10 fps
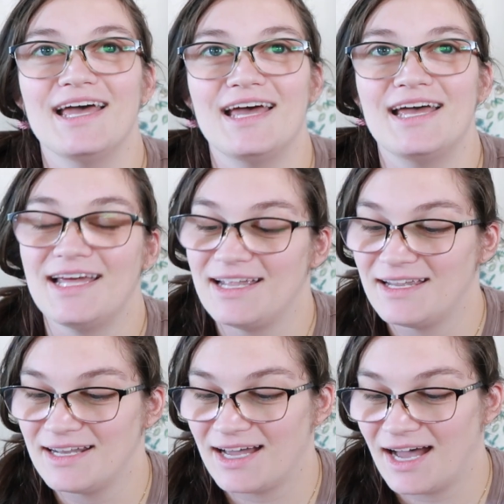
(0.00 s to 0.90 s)

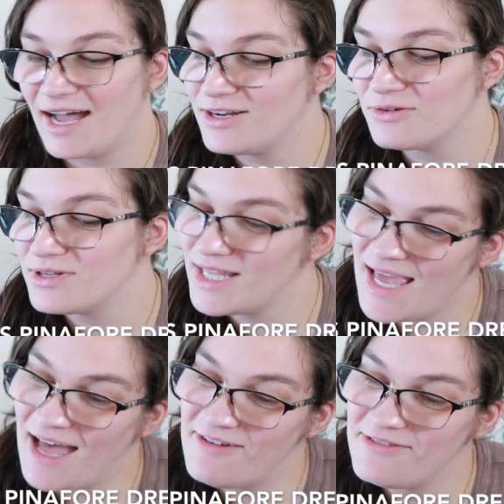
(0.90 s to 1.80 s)
and I don't really
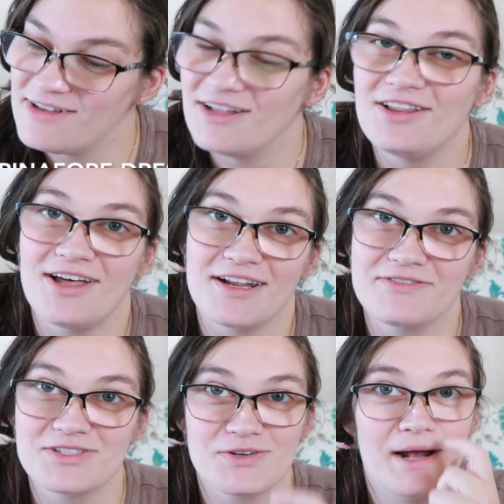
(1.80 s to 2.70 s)
have a lot
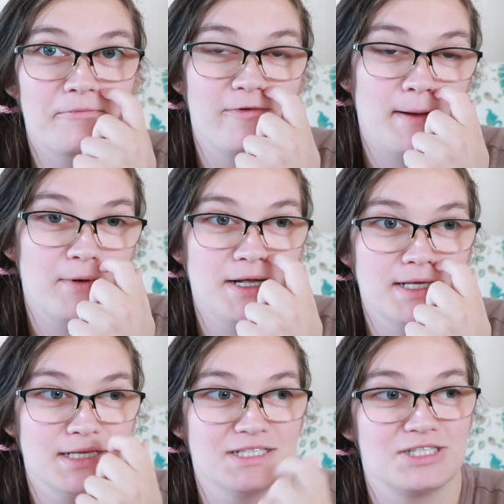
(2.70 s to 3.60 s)
of scrap
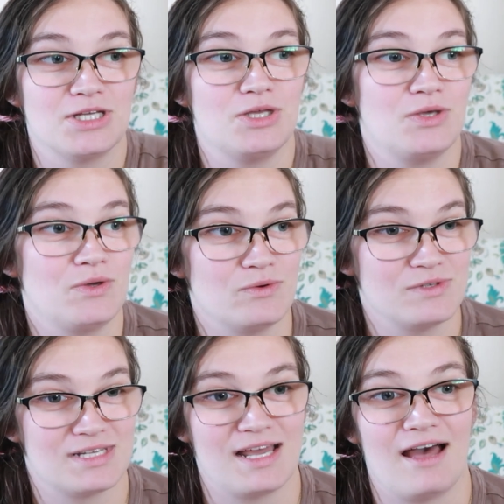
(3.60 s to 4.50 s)
fabric to
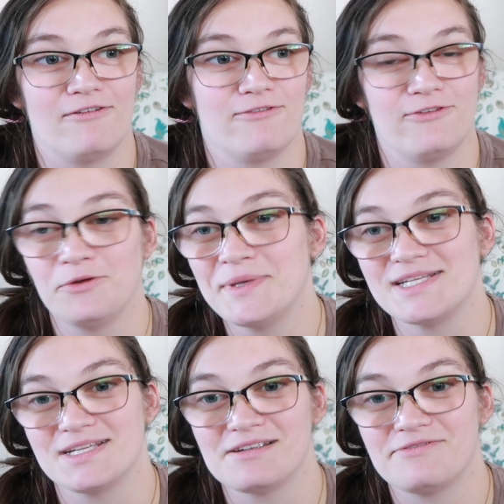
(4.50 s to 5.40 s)
use. I have full
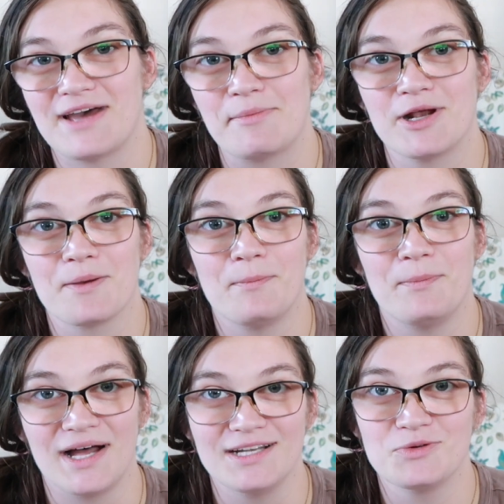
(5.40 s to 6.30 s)
pieces of fabric,
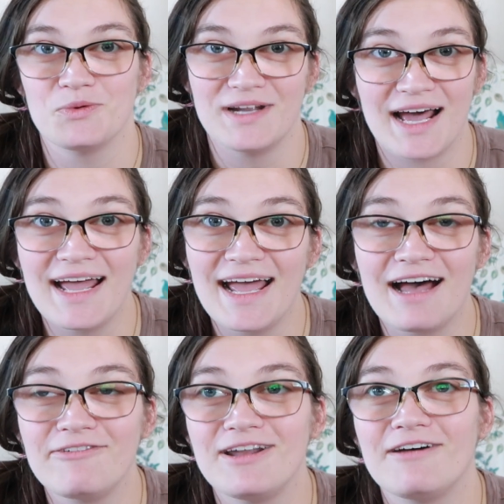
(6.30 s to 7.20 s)
but when I
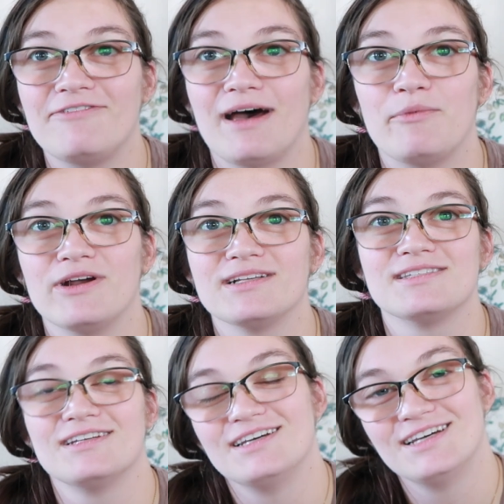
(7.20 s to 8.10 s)
have enough
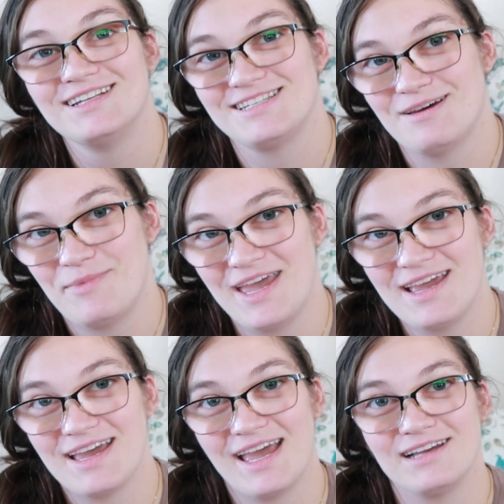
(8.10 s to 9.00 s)
fabrics to
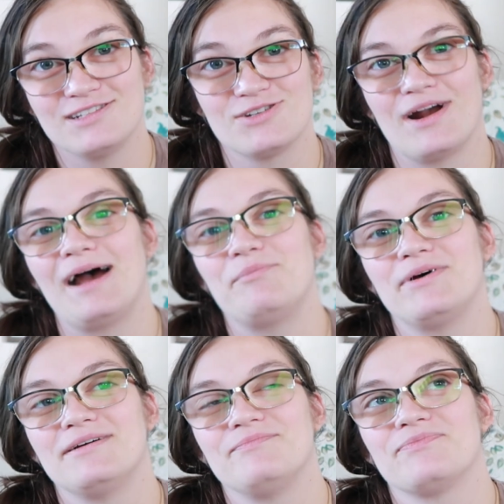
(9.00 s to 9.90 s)
make a scrap
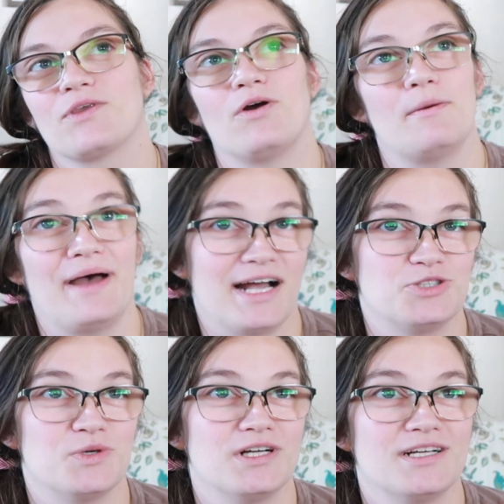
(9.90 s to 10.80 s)
or a
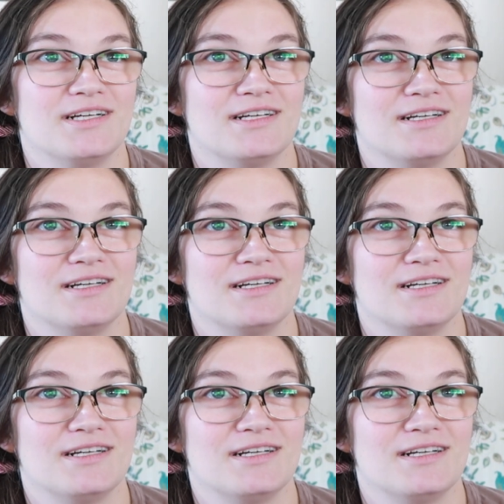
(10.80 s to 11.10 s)
patchwork